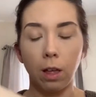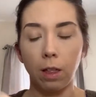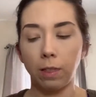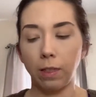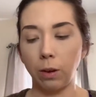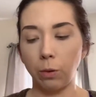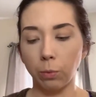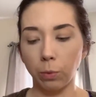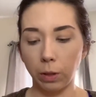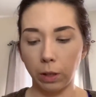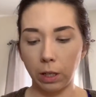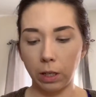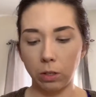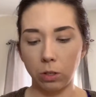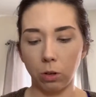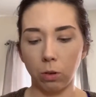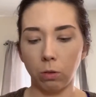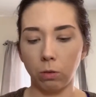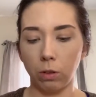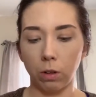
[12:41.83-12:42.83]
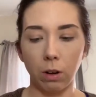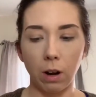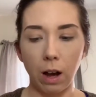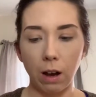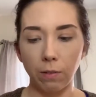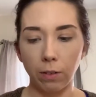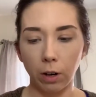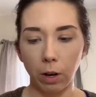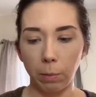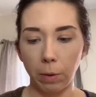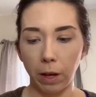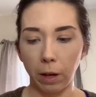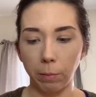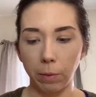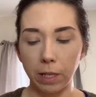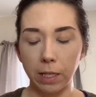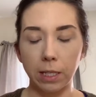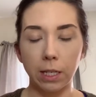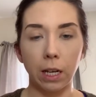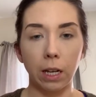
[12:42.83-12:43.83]
They really don't, they're not very
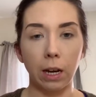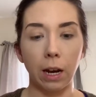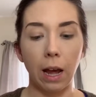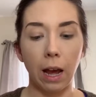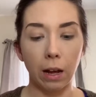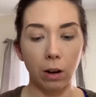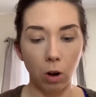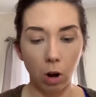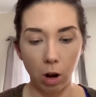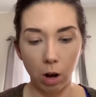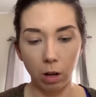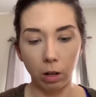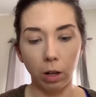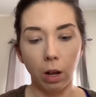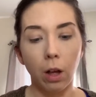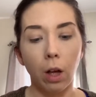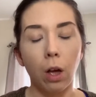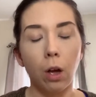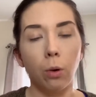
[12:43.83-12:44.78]
pigmented at all,